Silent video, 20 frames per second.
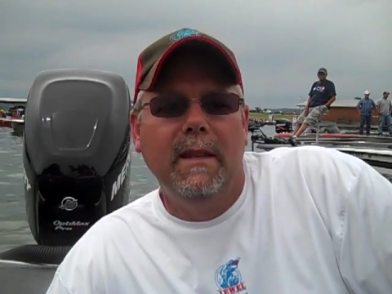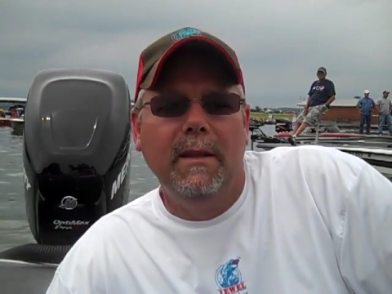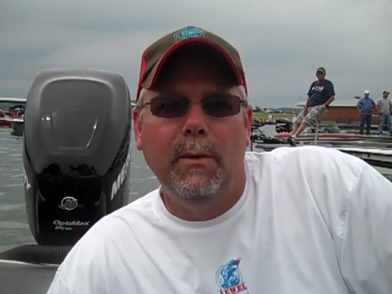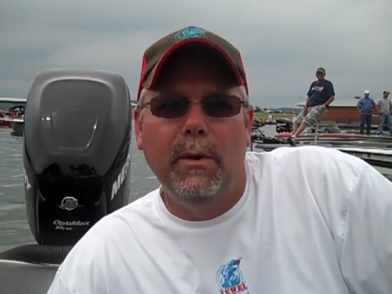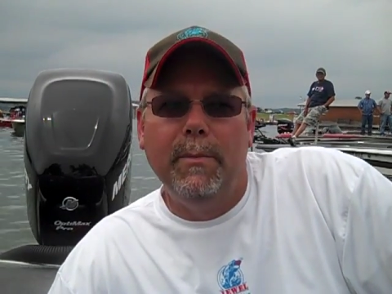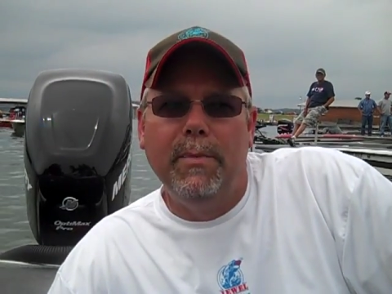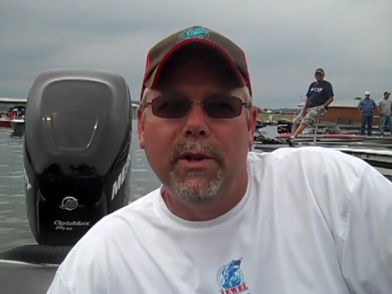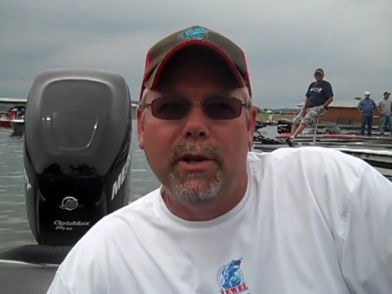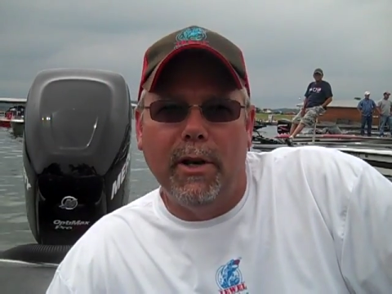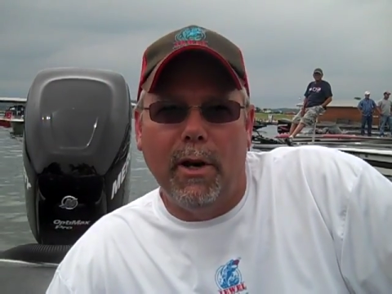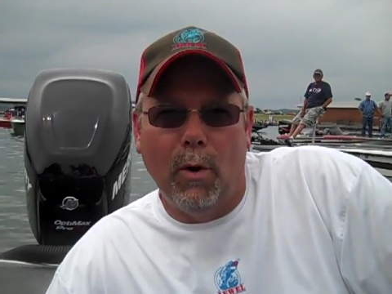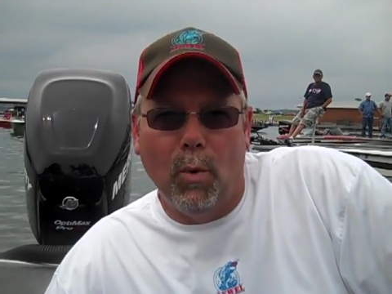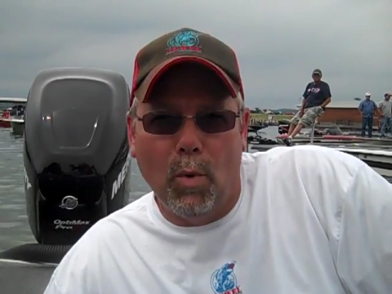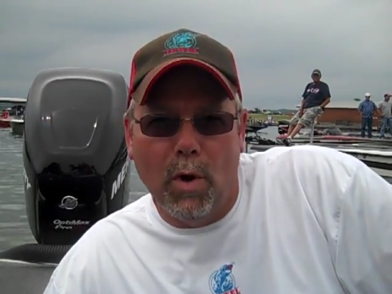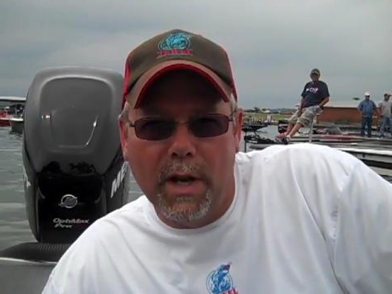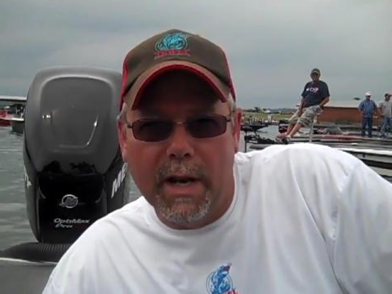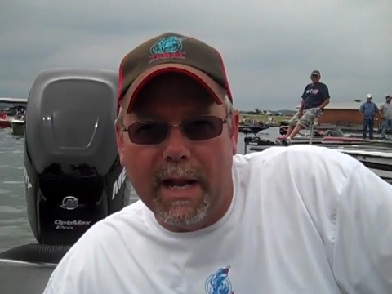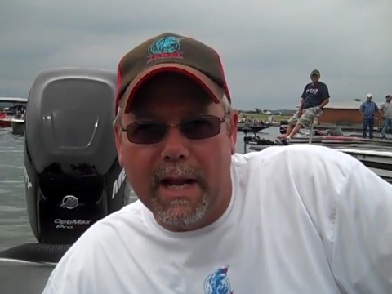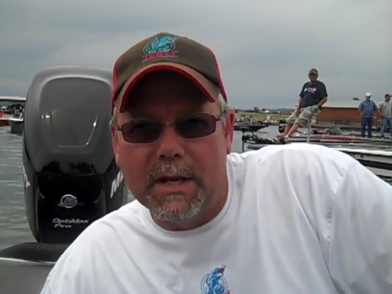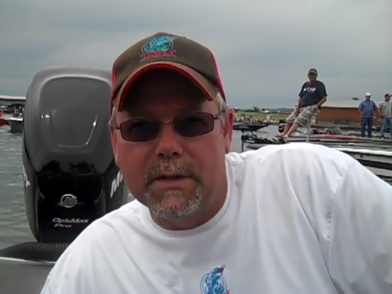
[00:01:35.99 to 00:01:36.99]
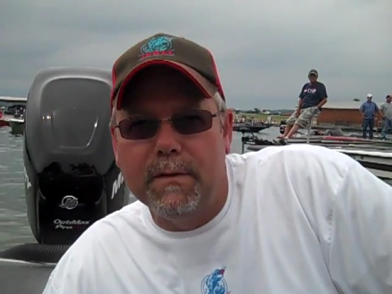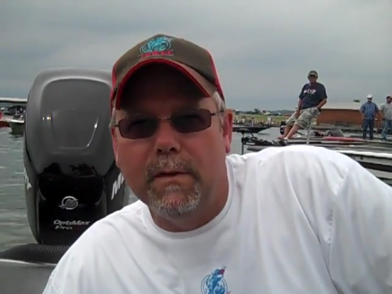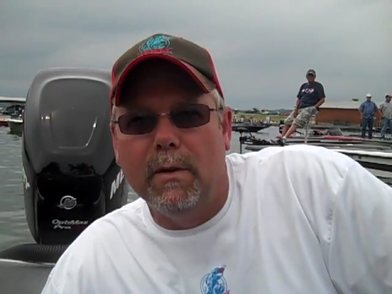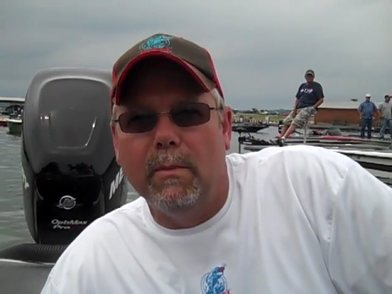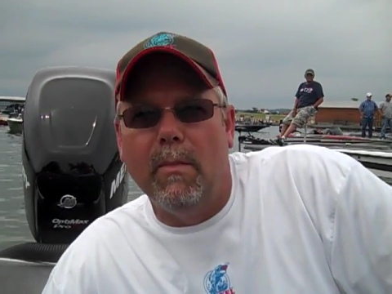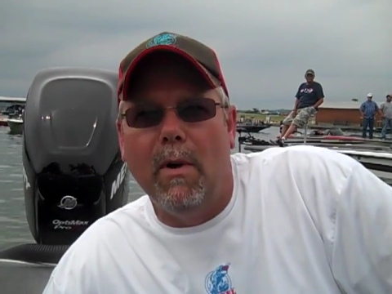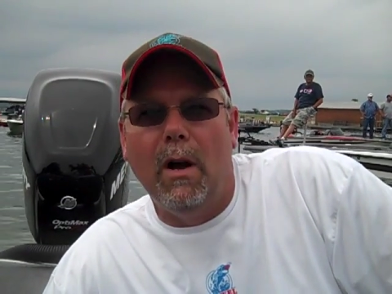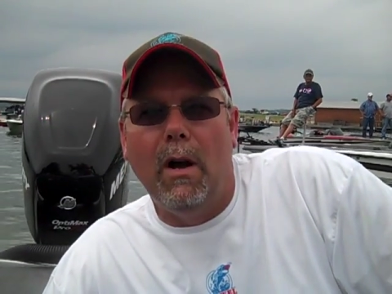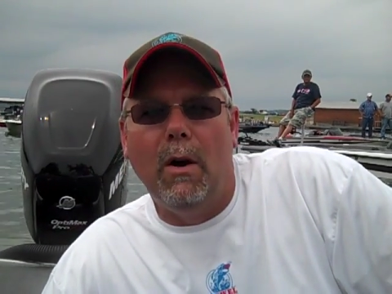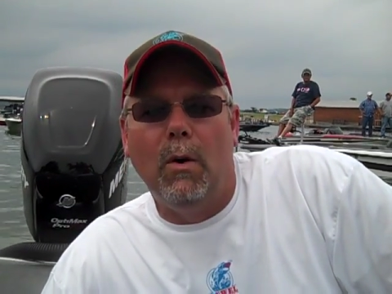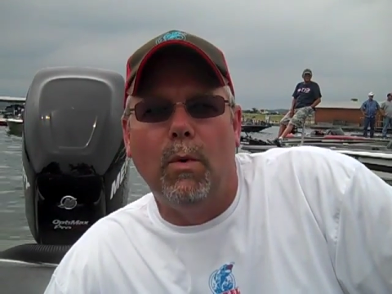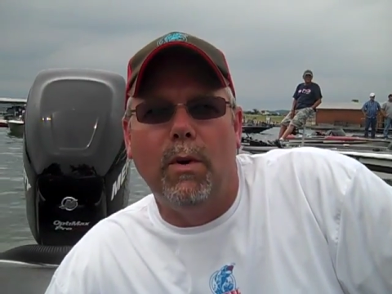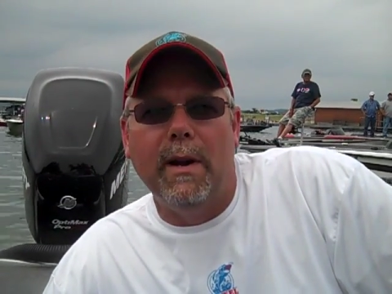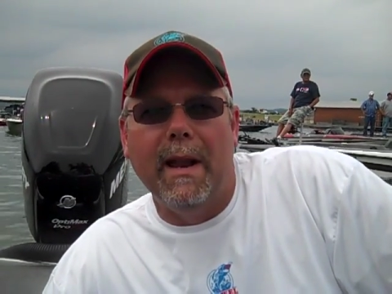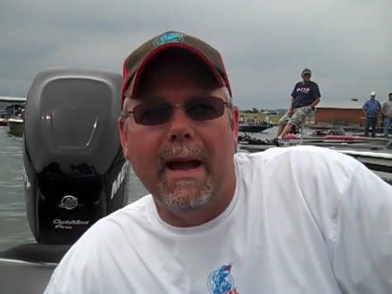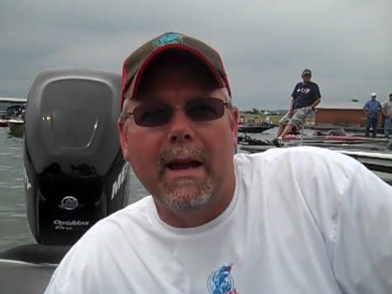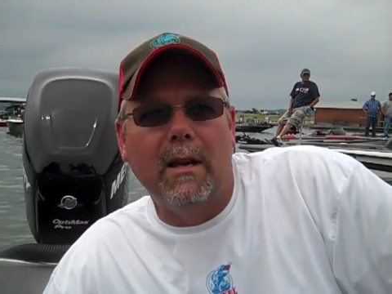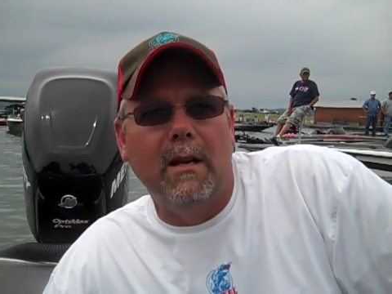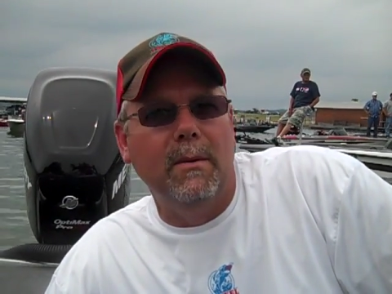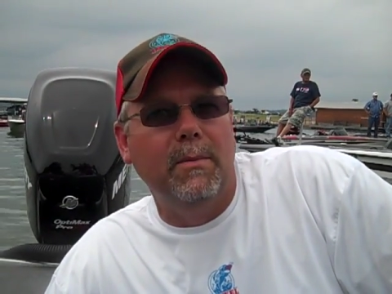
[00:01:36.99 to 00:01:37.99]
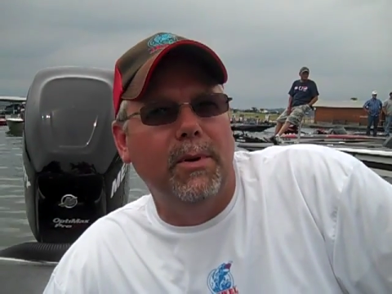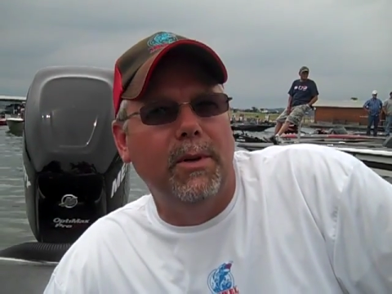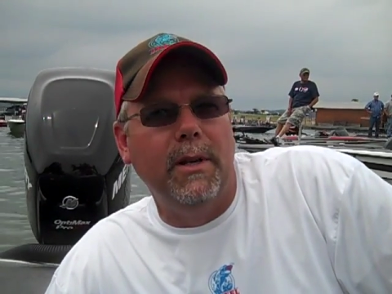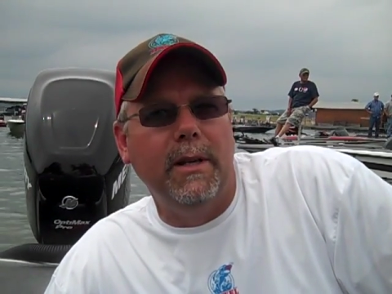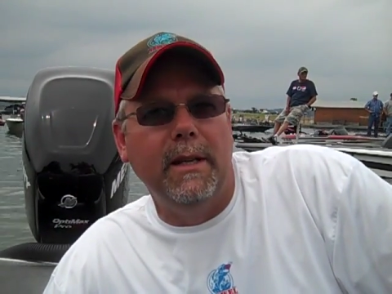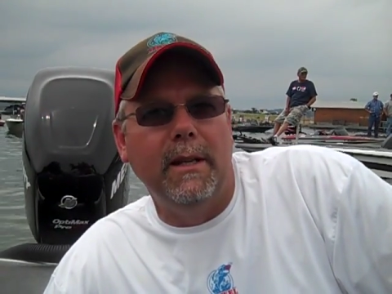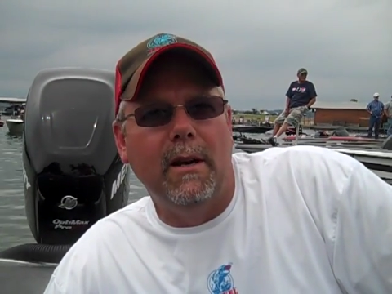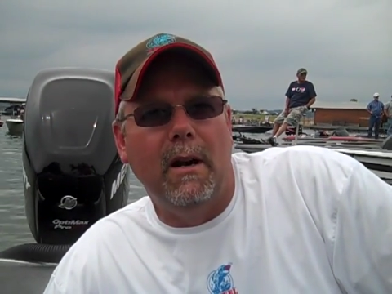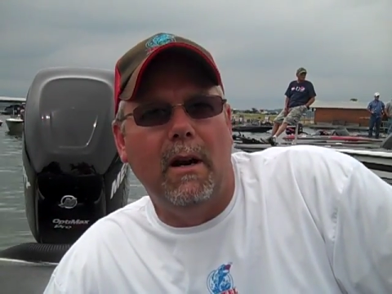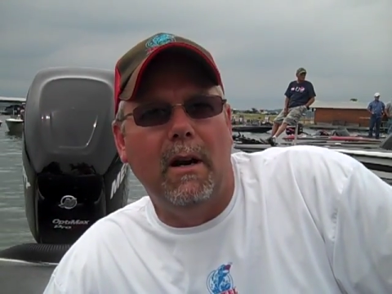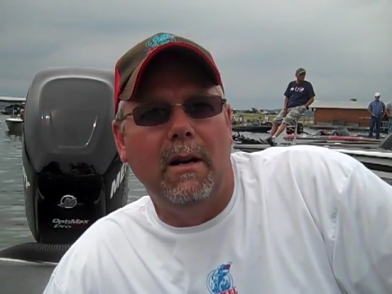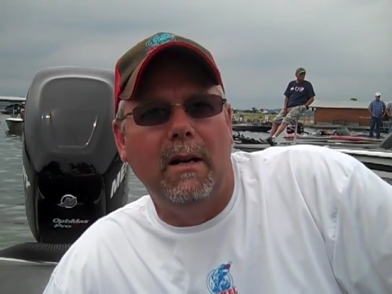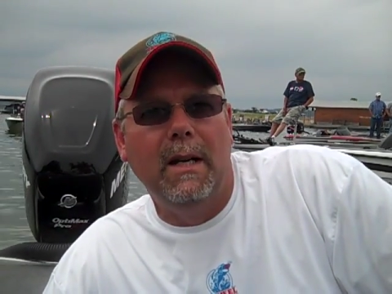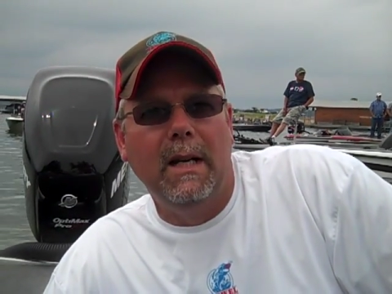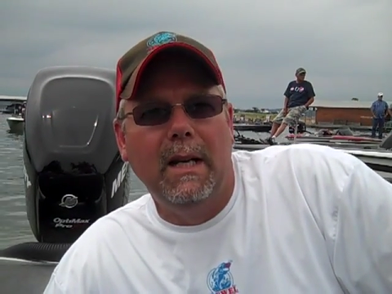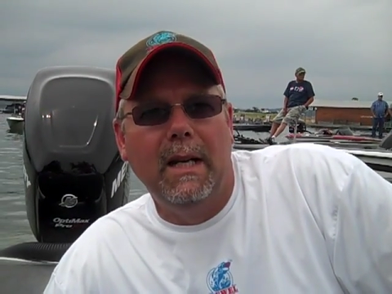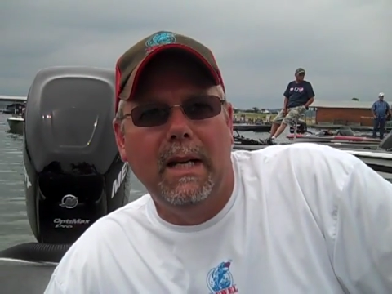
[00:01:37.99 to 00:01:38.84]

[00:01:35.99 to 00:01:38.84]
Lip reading: We put in our 1 ounce football. We're not going to put it in our